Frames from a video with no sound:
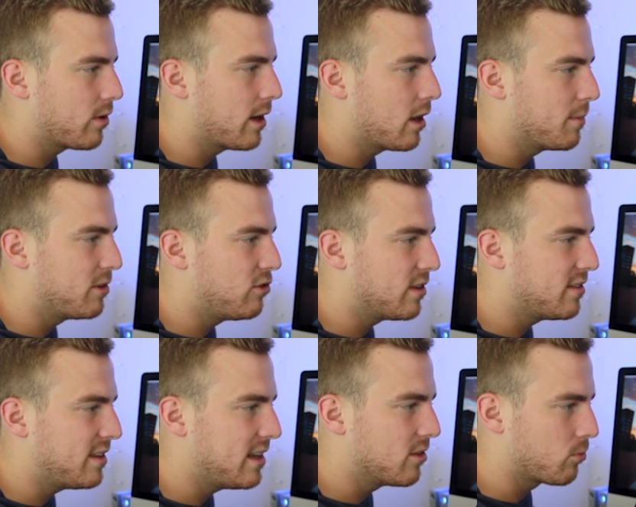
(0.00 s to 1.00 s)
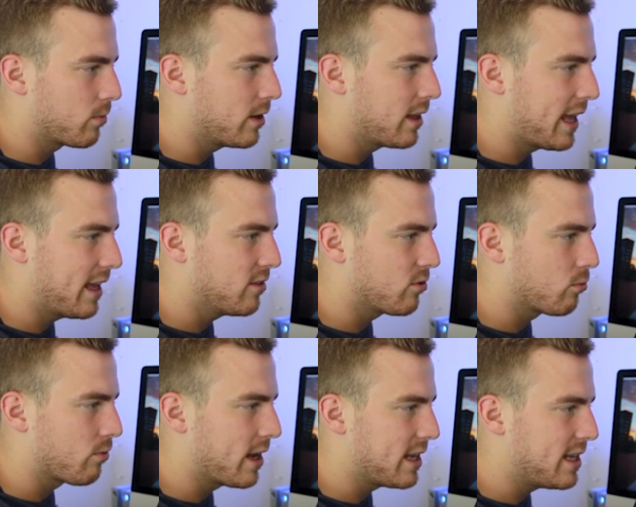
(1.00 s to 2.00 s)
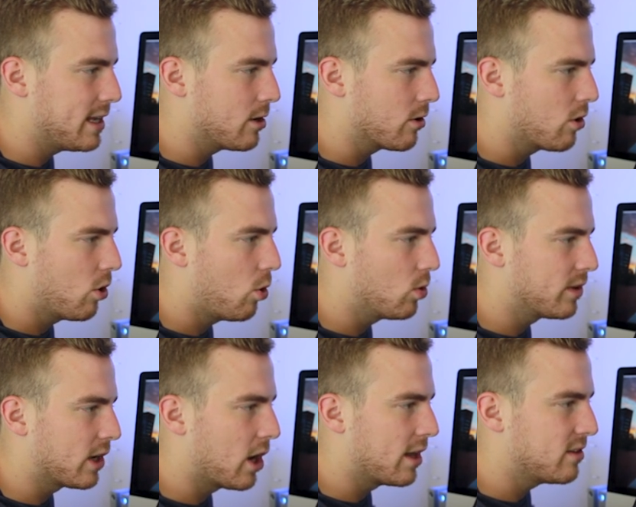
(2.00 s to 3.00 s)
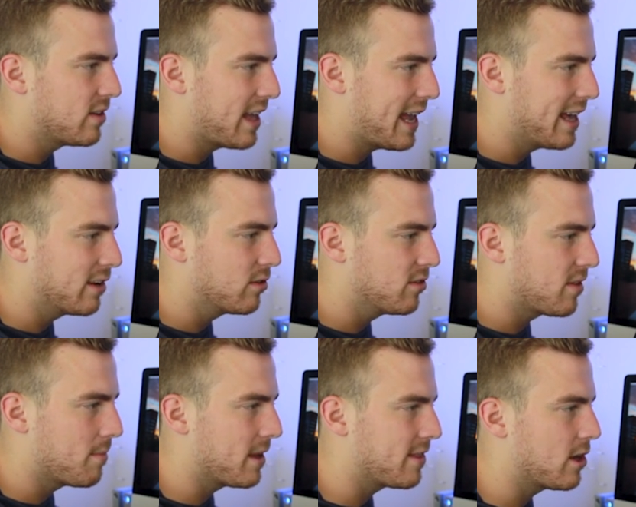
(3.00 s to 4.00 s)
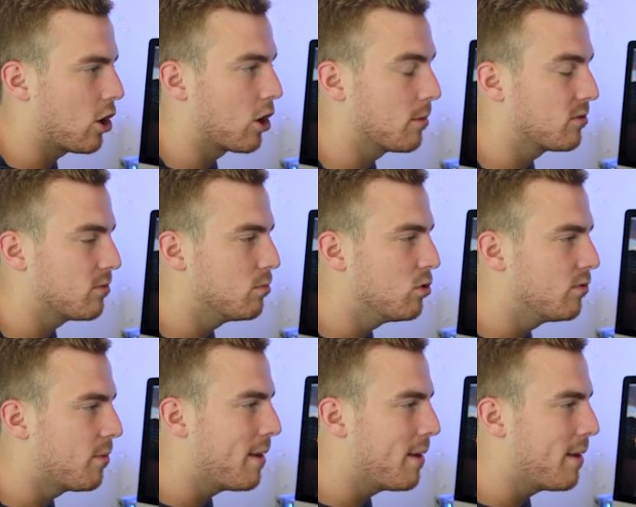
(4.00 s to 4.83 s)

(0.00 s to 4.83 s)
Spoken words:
screen elements, you can see his real hands are right here, holding on to handles that make the arms move